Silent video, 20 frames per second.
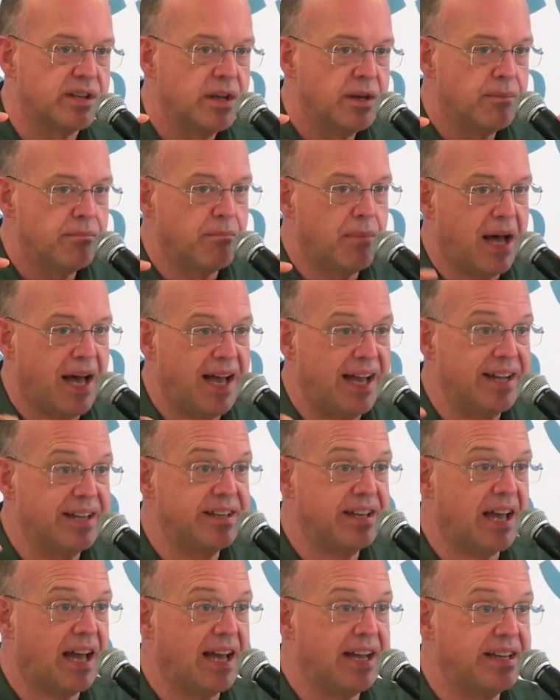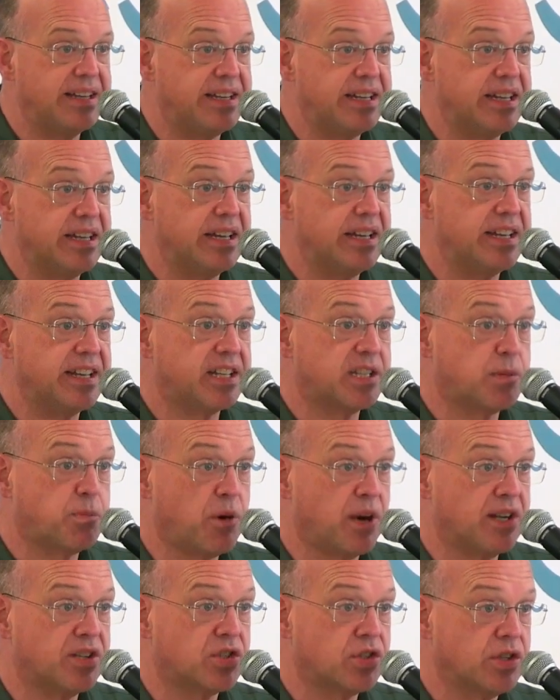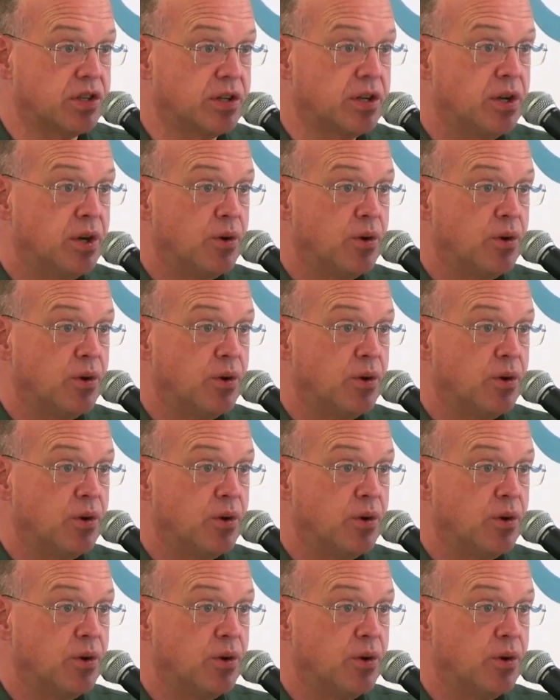mind, idea, expression,